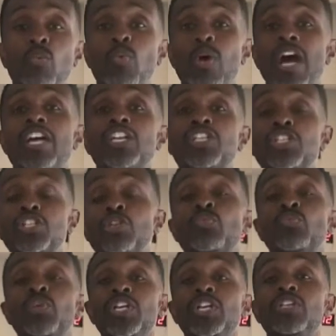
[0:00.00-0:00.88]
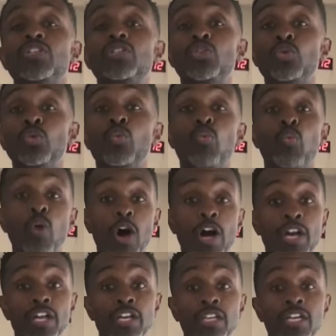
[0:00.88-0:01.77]
Why should we do
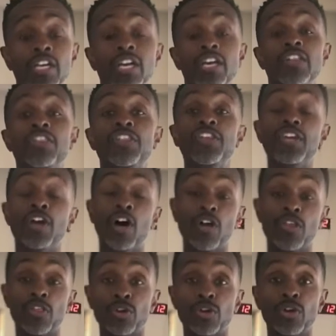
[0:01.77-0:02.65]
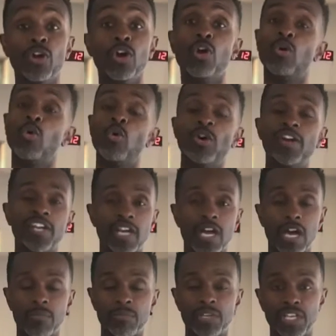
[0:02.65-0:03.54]
one, the other, or a
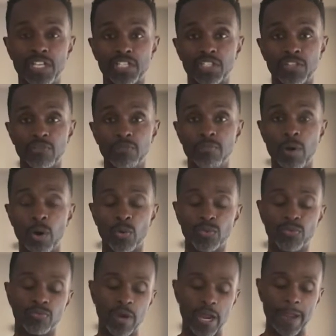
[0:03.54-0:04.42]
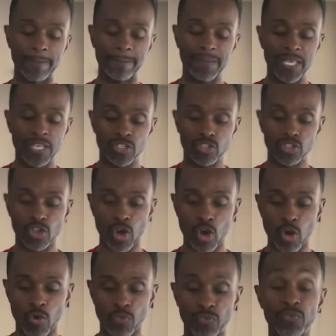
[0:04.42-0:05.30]
combination of both, right?
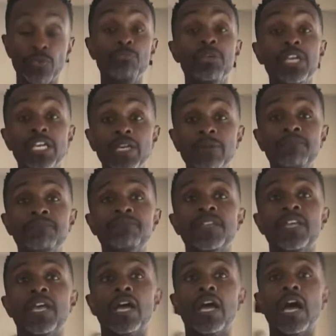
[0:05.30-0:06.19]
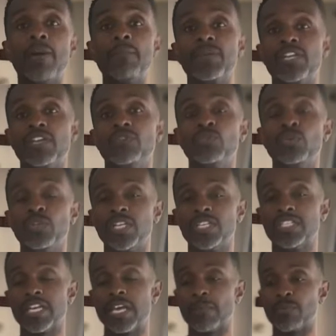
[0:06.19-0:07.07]
So for me, I'm gonna give you an
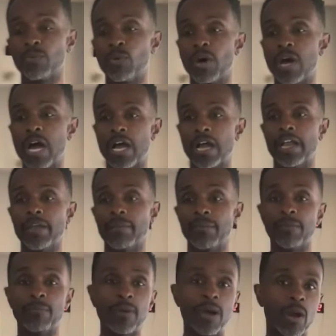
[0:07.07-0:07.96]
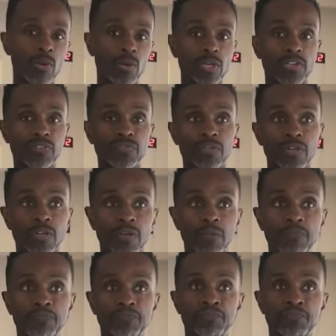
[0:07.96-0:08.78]
example. I am a powerlifter.